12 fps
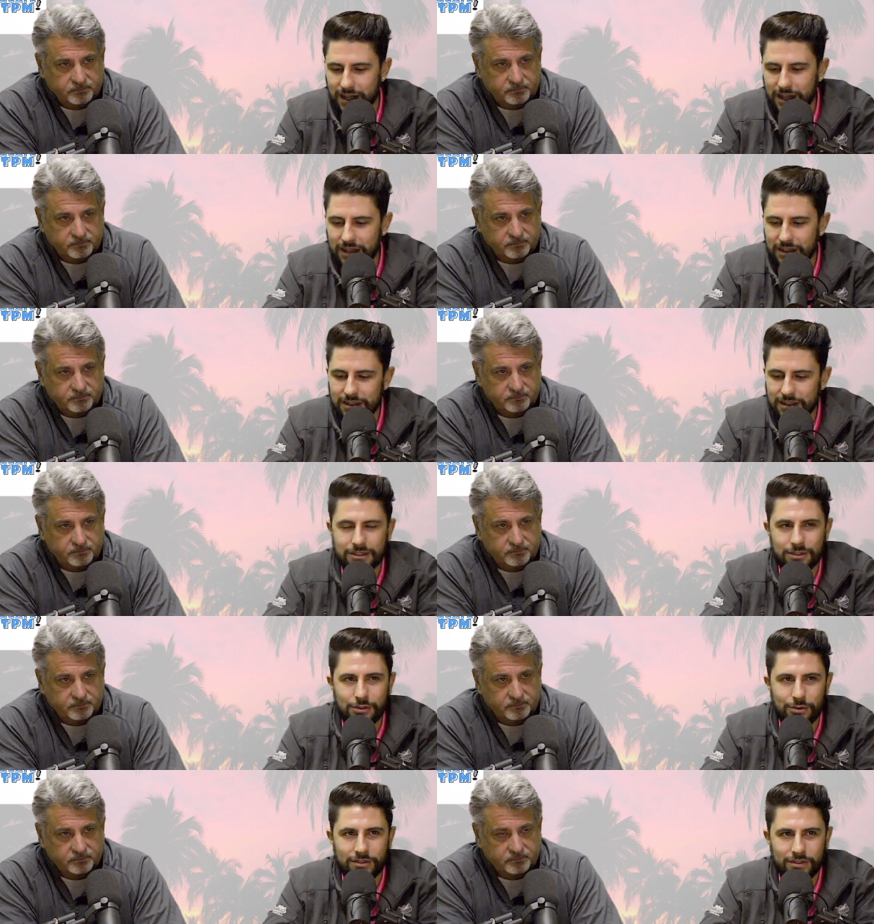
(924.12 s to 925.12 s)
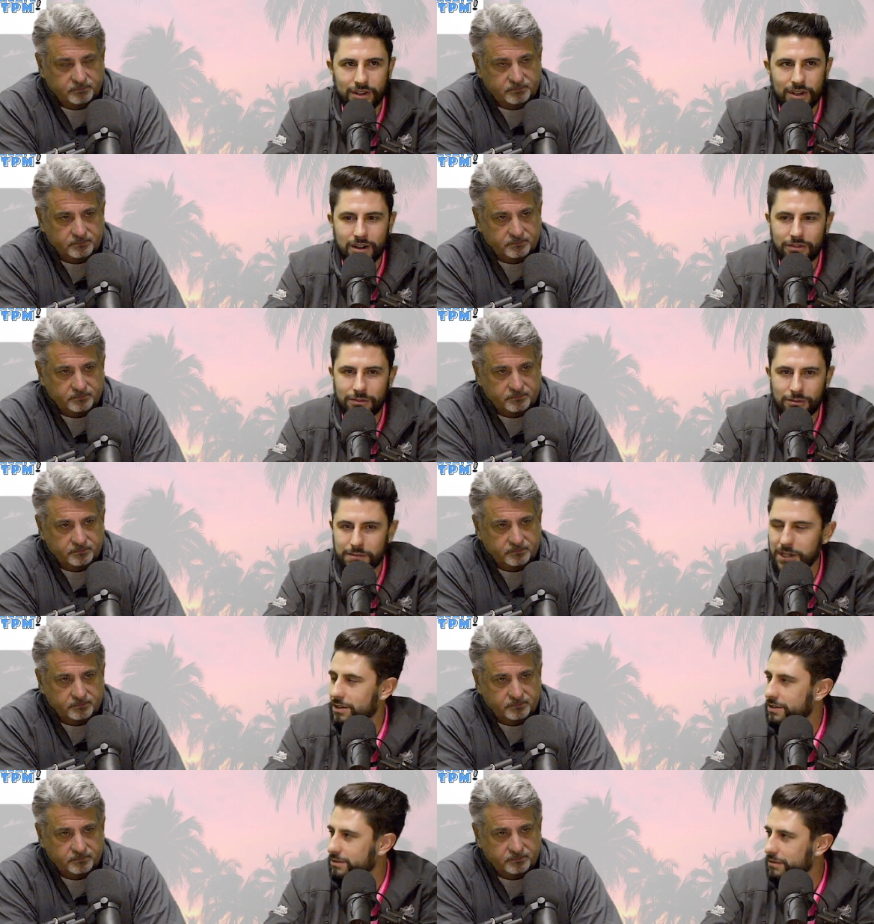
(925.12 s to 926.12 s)
Speaker 1: to land in the court of law for
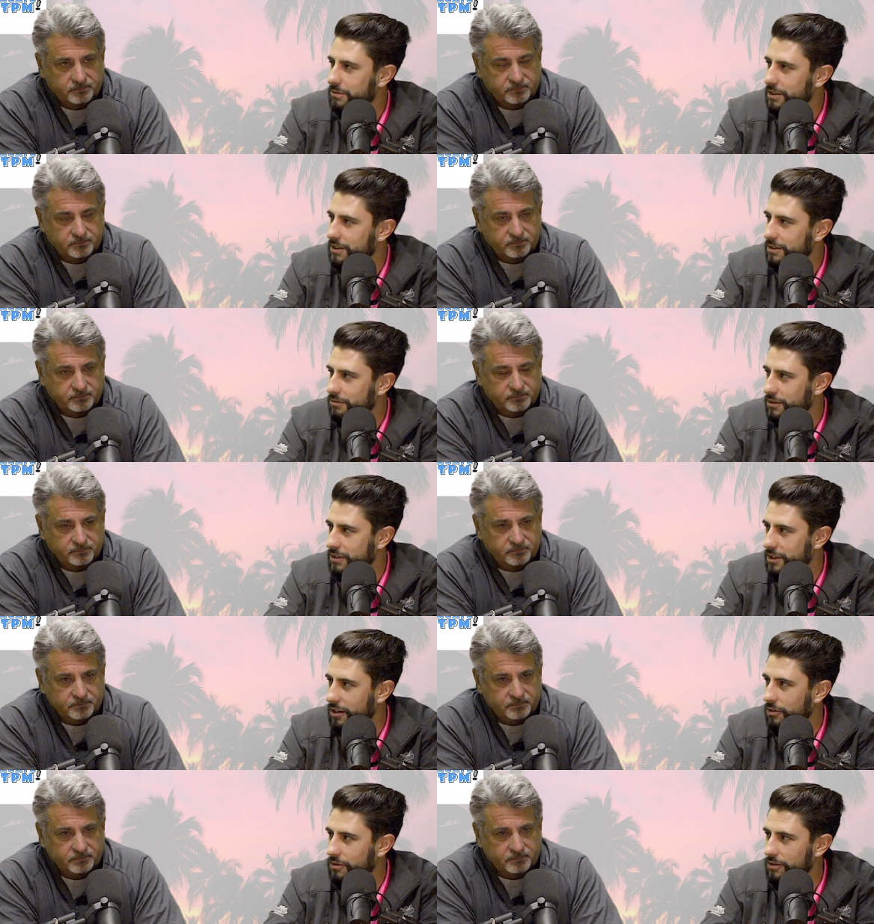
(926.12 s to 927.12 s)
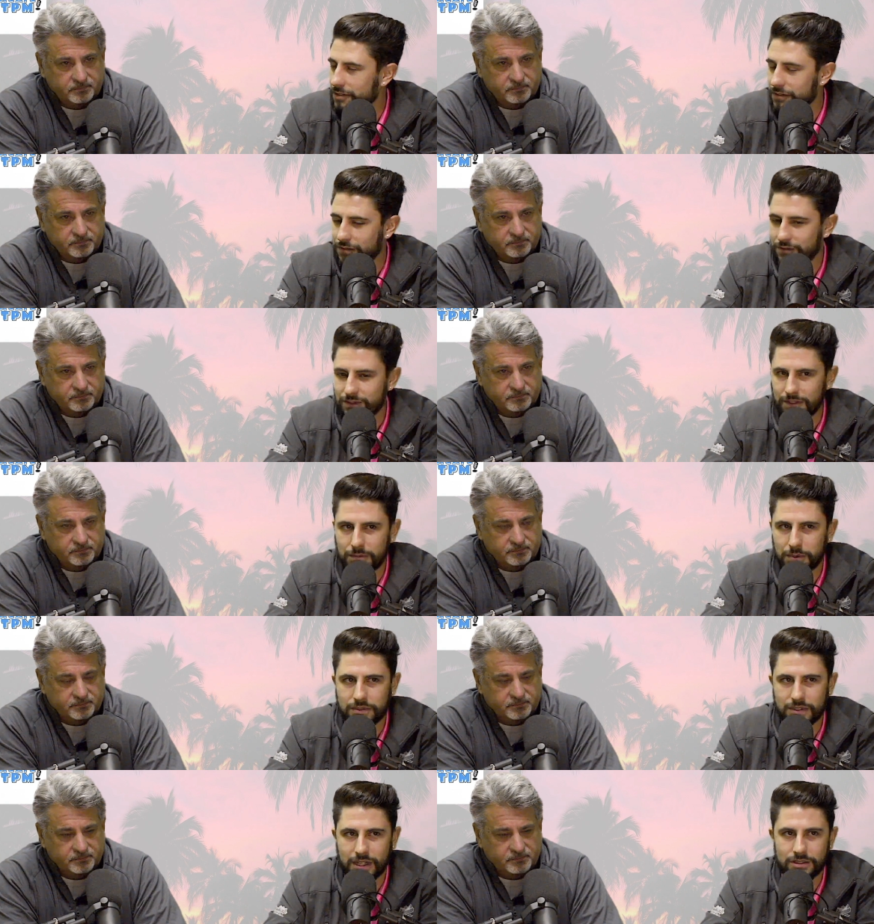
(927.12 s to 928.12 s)
repairs and remedies. I really don't. If if
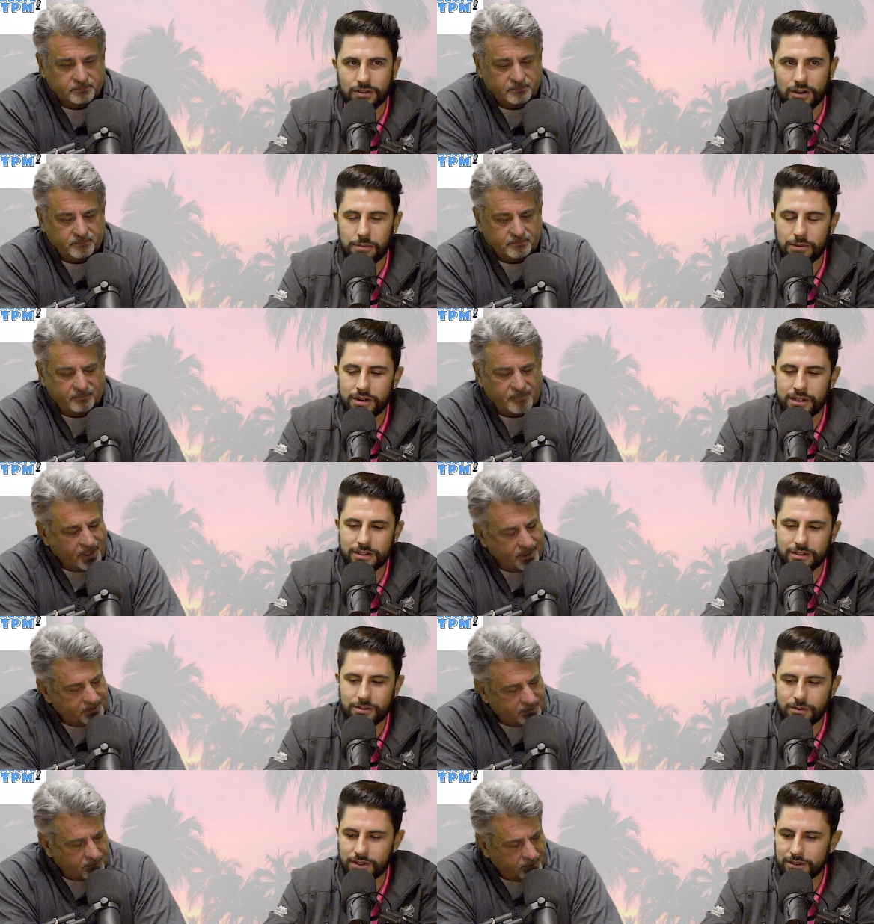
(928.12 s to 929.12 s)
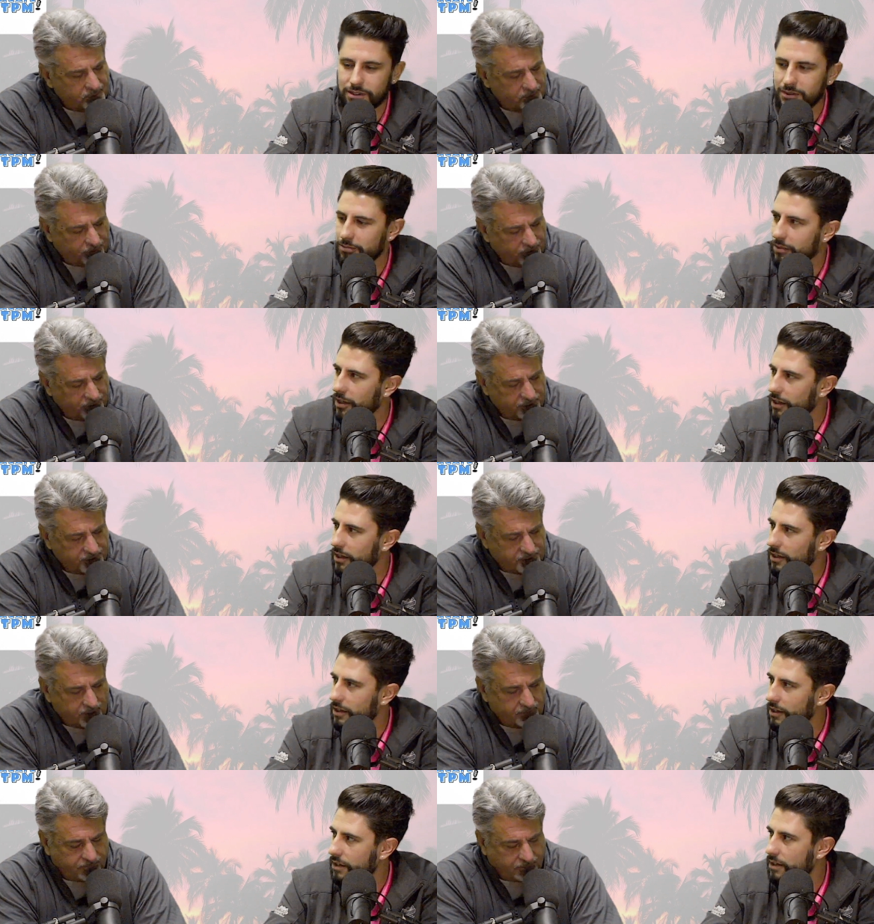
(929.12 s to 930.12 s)
both sides are operating accordingly, we do a pretty good
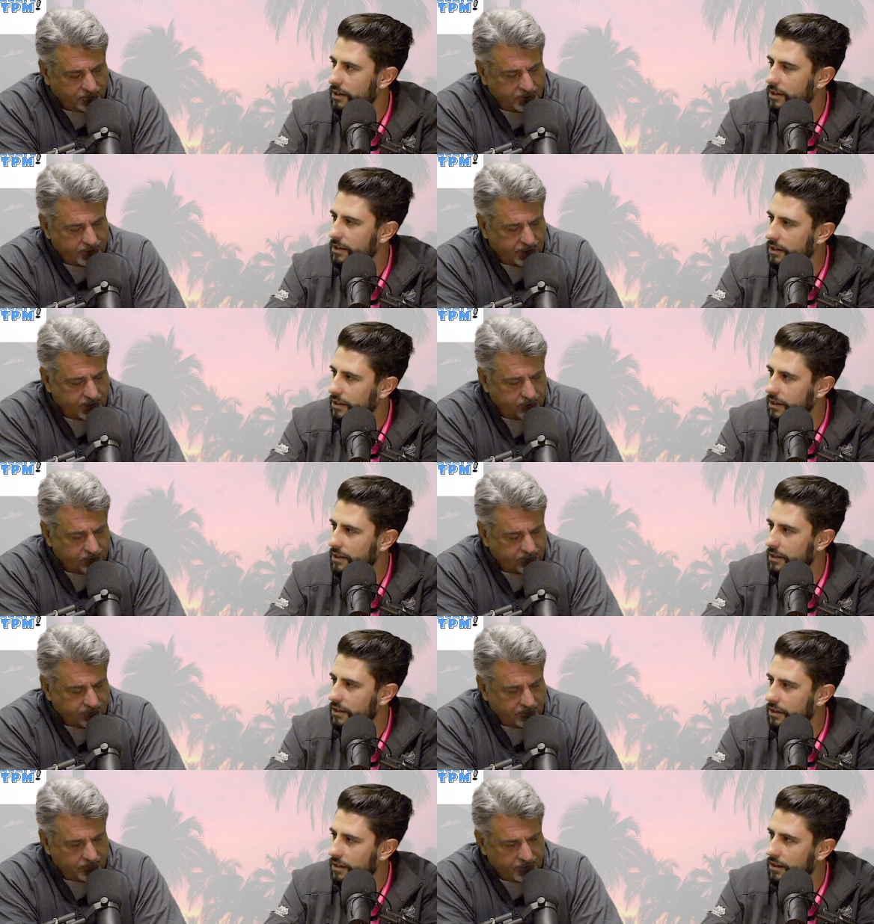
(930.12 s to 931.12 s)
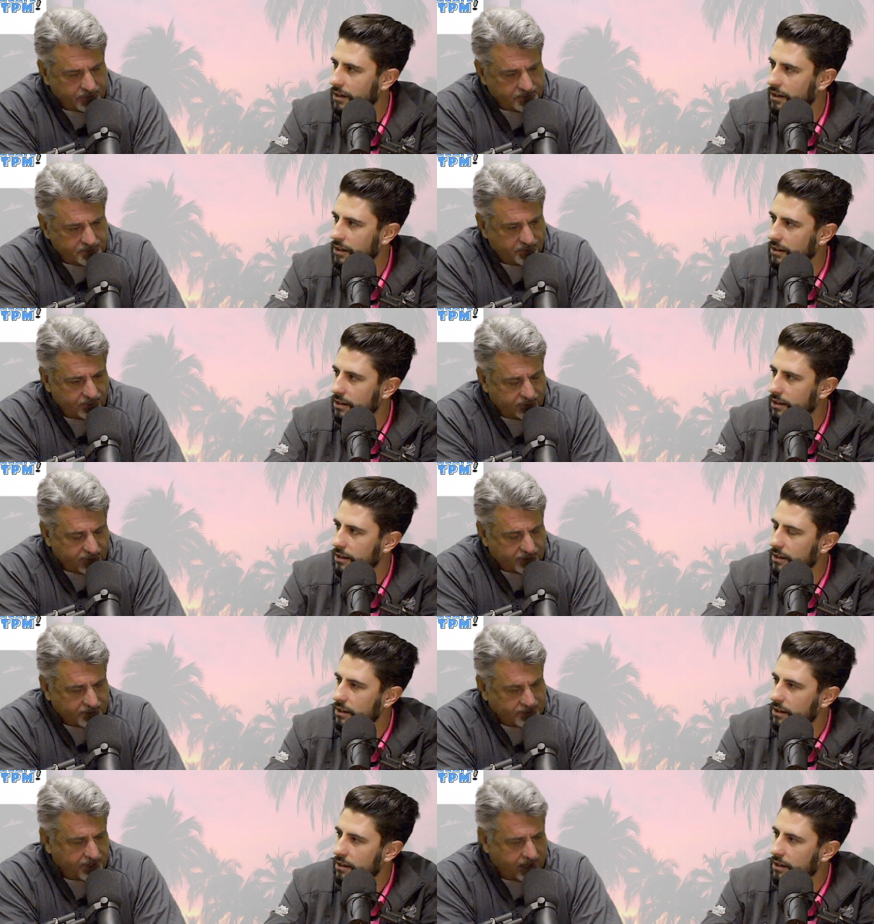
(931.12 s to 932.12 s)
Speaker 2: job of communicating with everybody so that
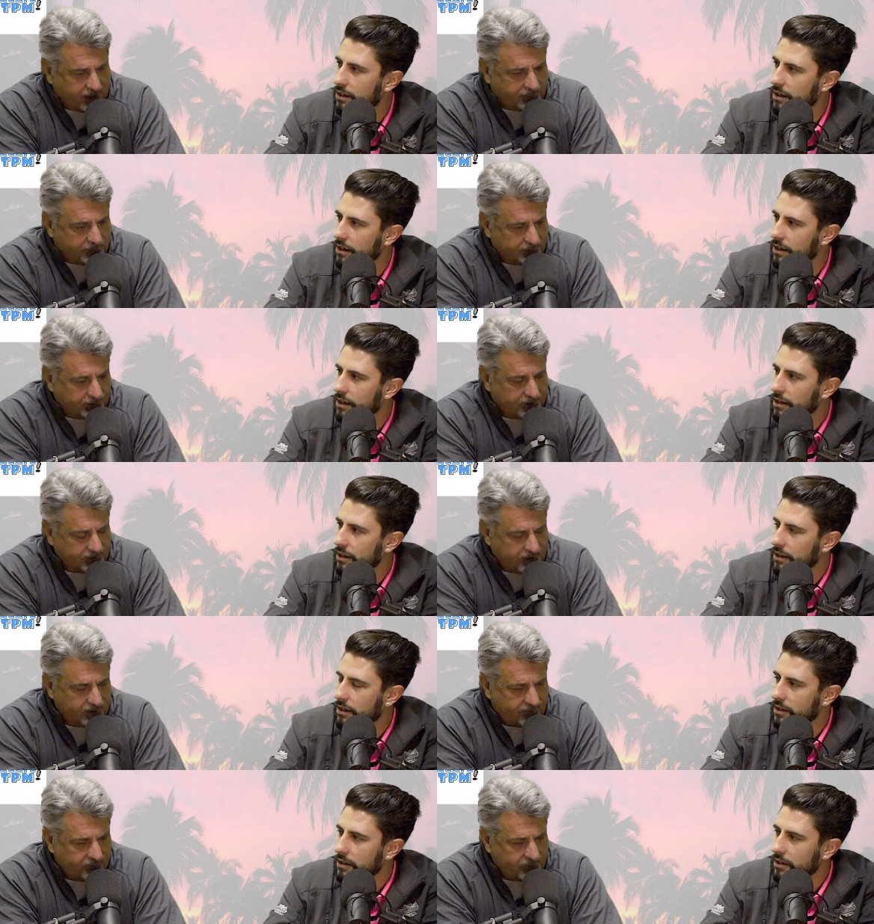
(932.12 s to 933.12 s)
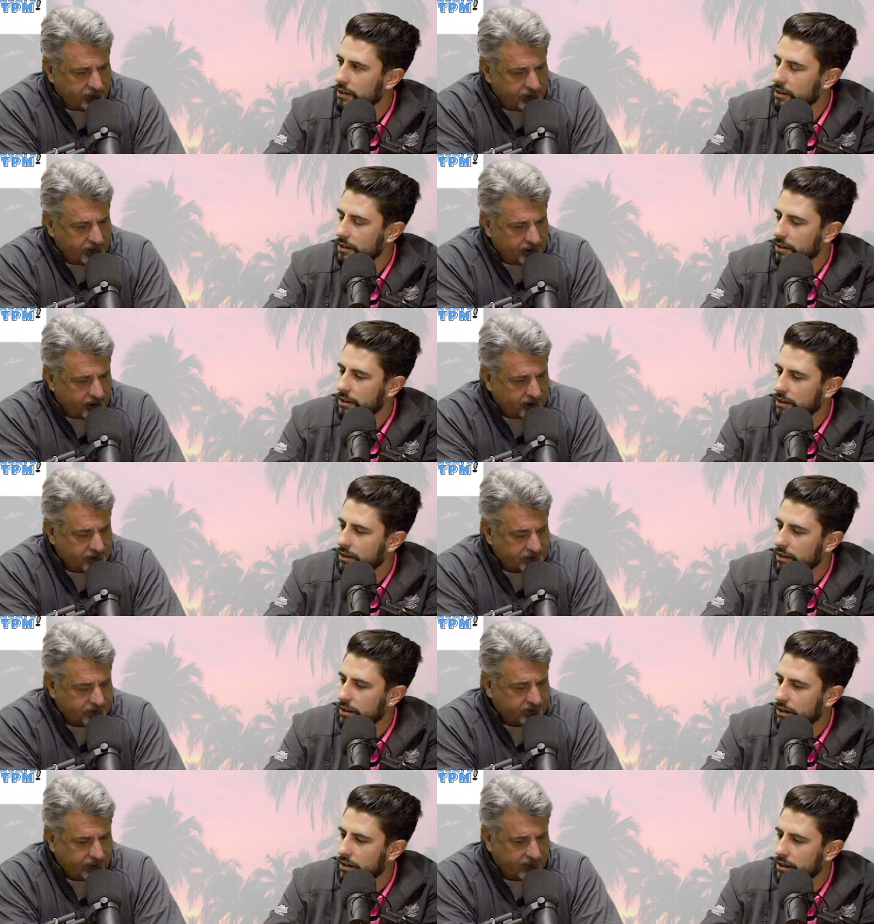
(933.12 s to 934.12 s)
that doesn't happen. But not everybody does,